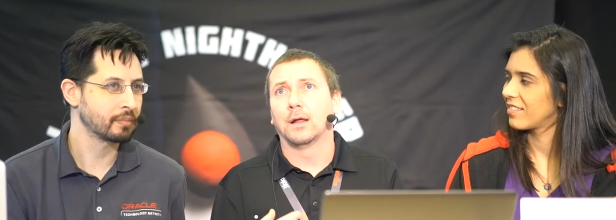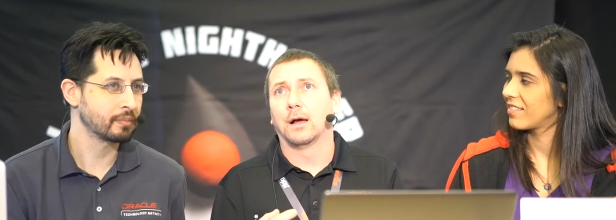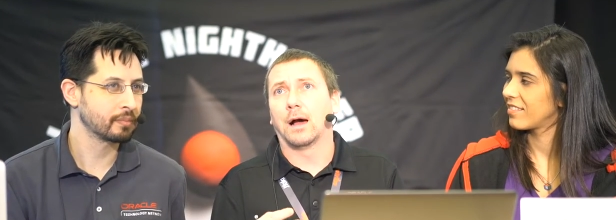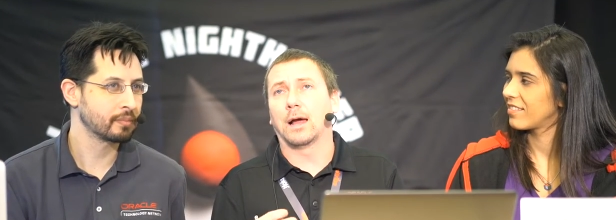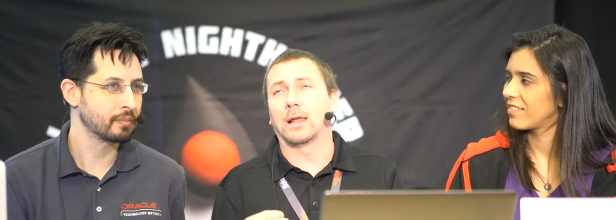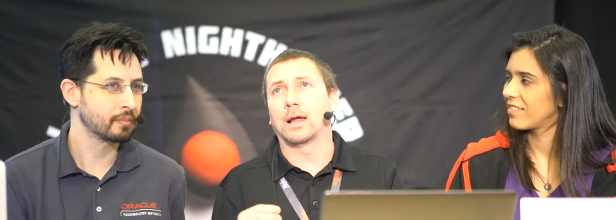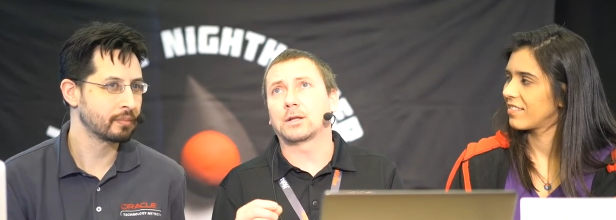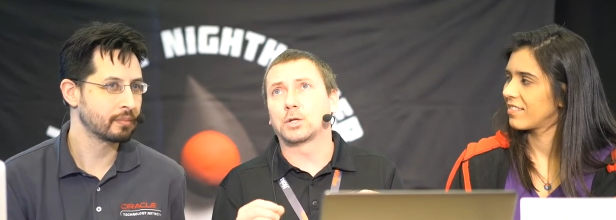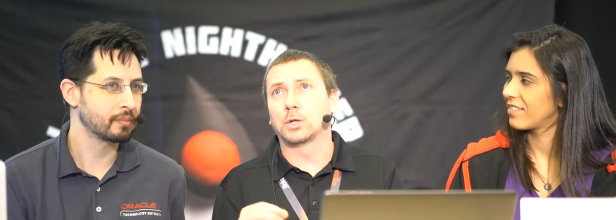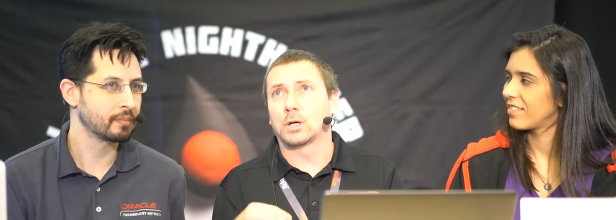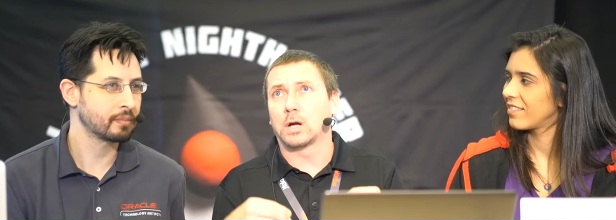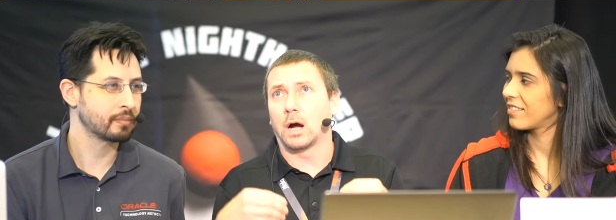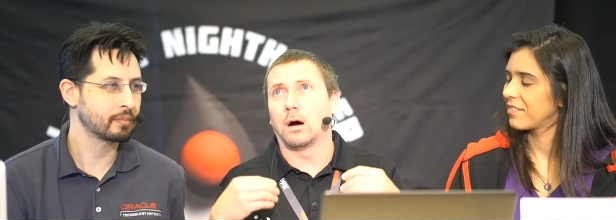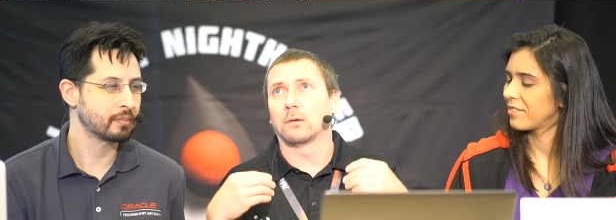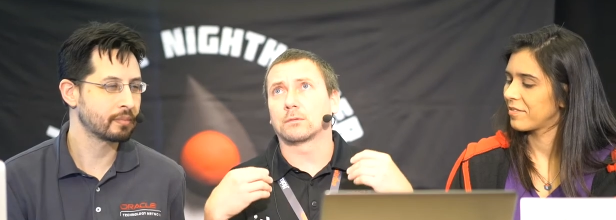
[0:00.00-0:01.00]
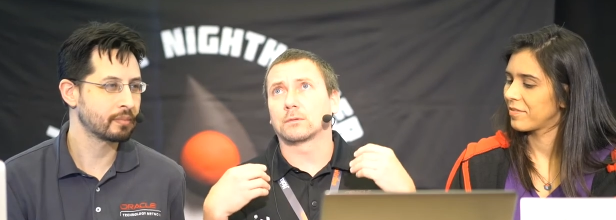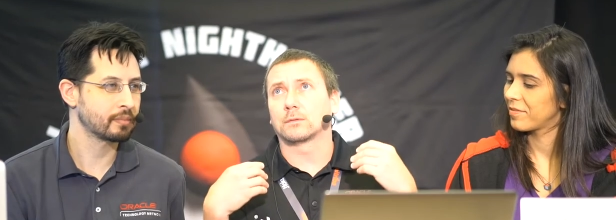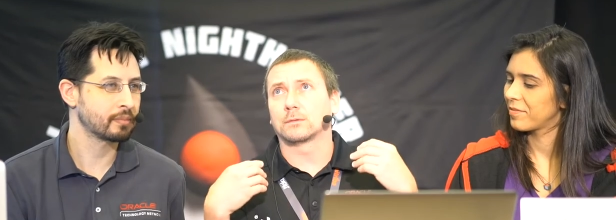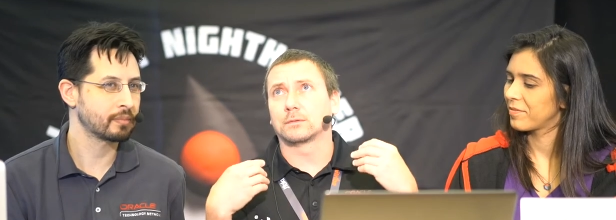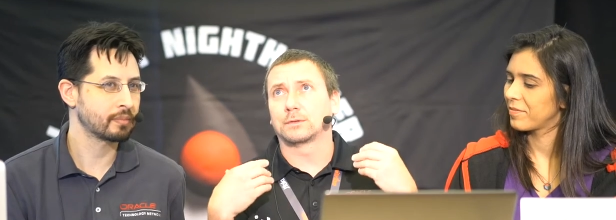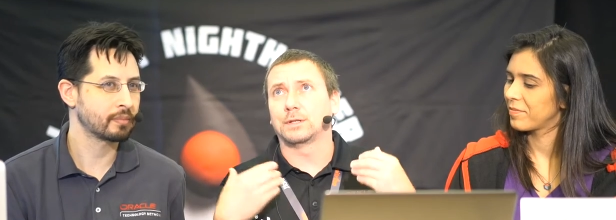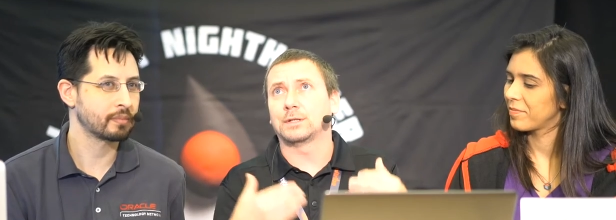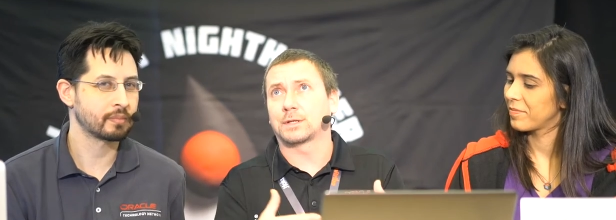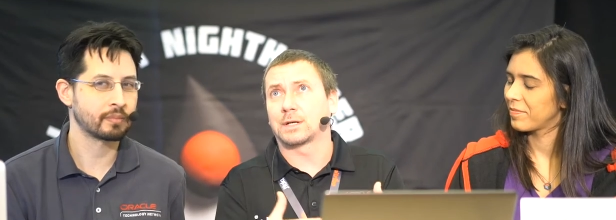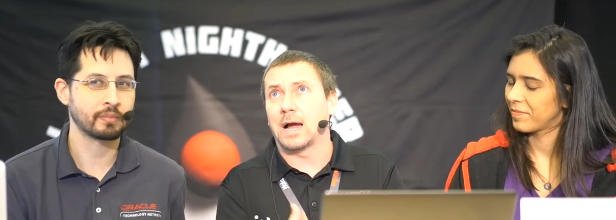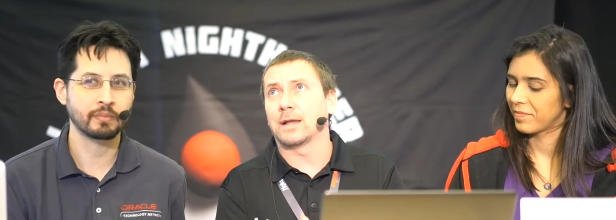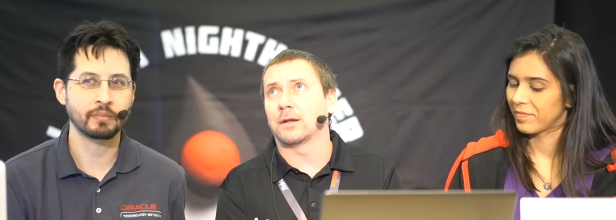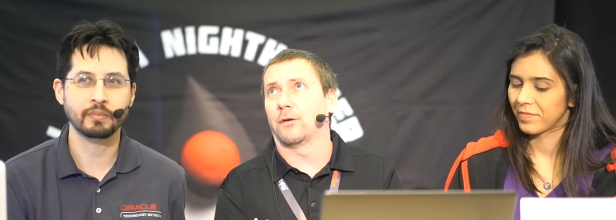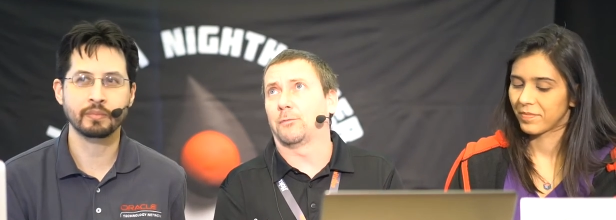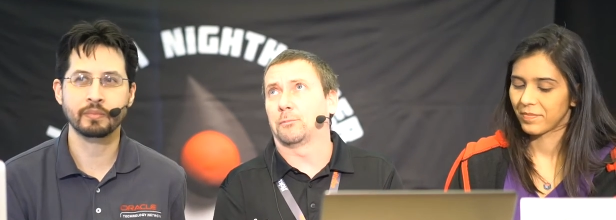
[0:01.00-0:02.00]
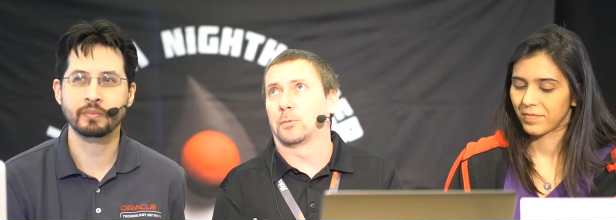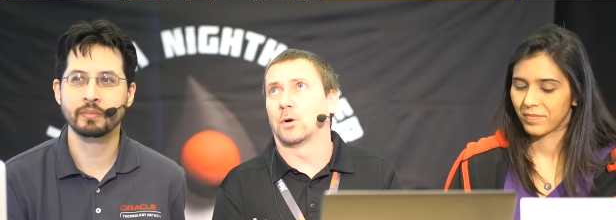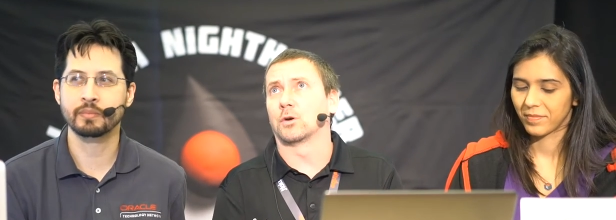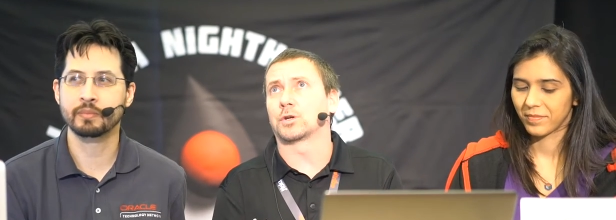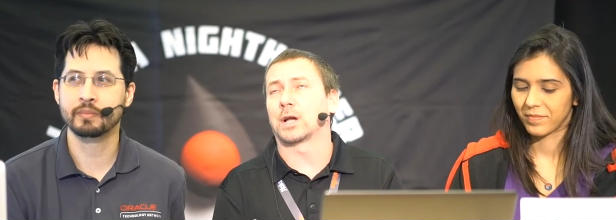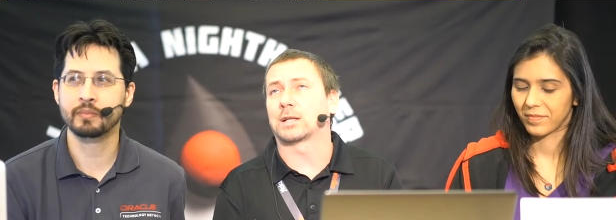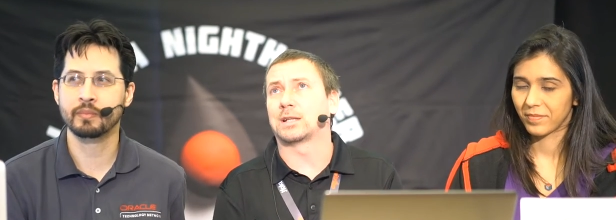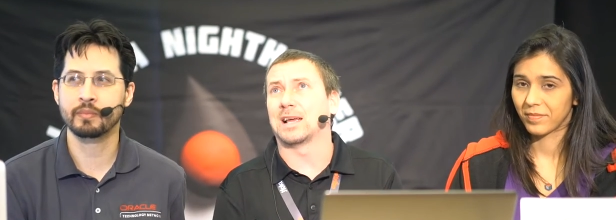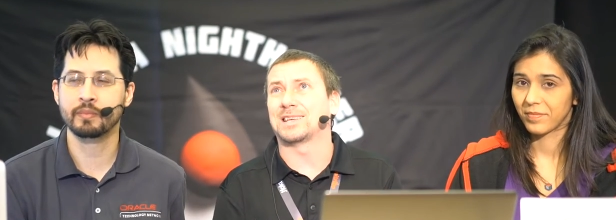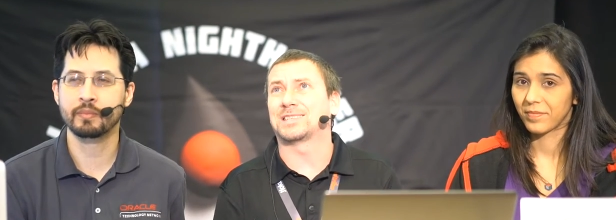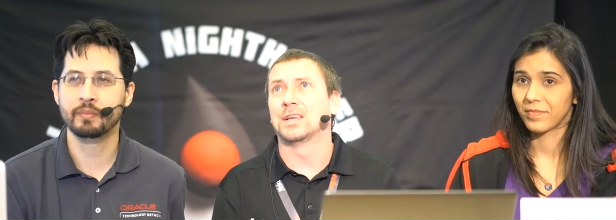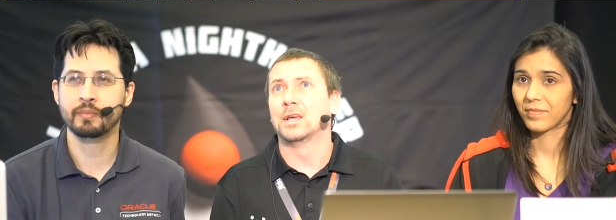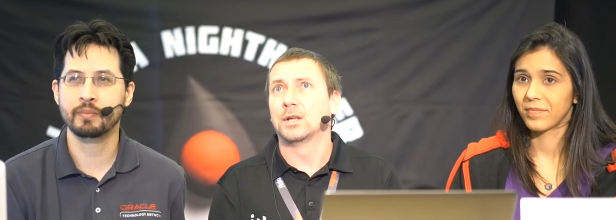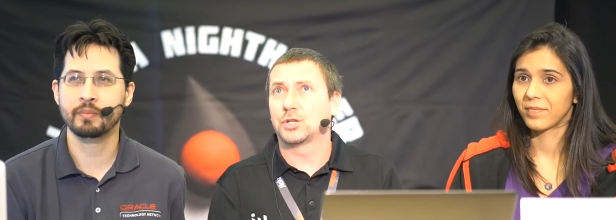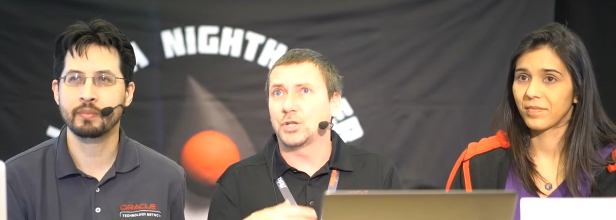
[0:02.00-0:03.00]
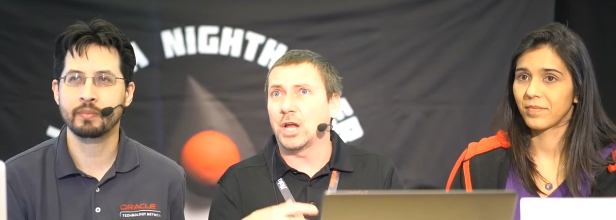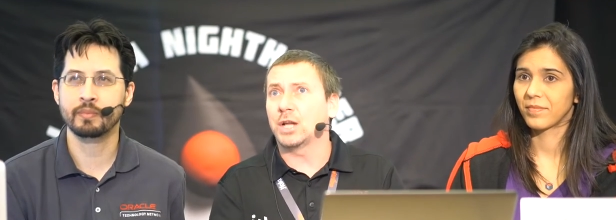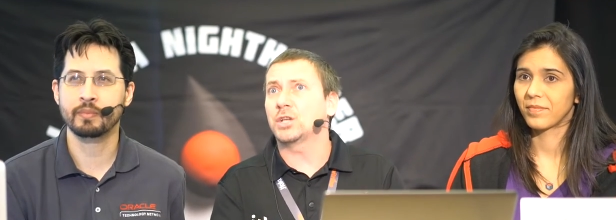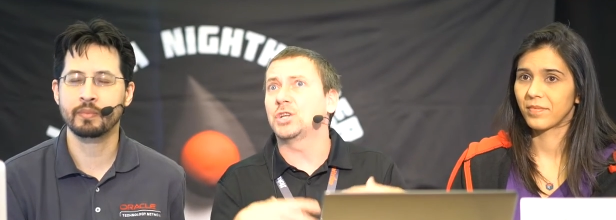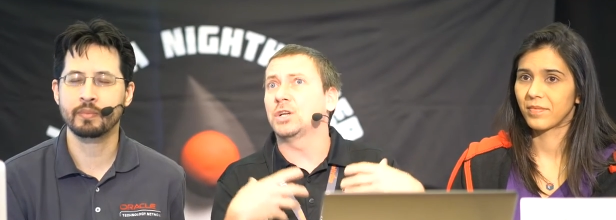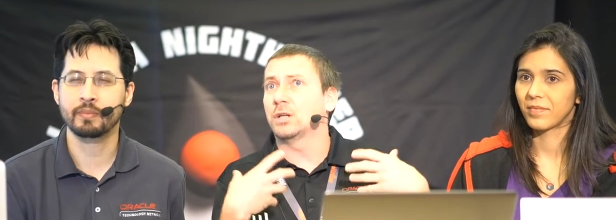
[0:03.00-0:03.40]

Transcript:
Speaker 1: I like to call this kind of project as changing